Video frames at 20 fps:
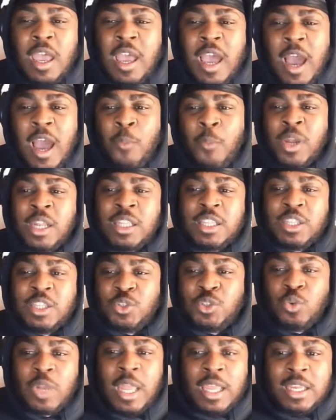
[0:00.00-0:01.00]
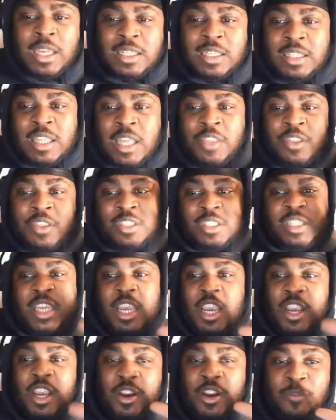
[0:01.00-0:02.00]
I wanted to do like another
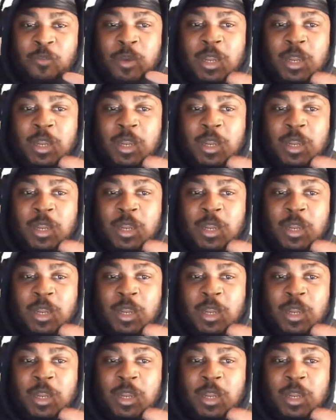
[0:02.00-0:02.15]
tier,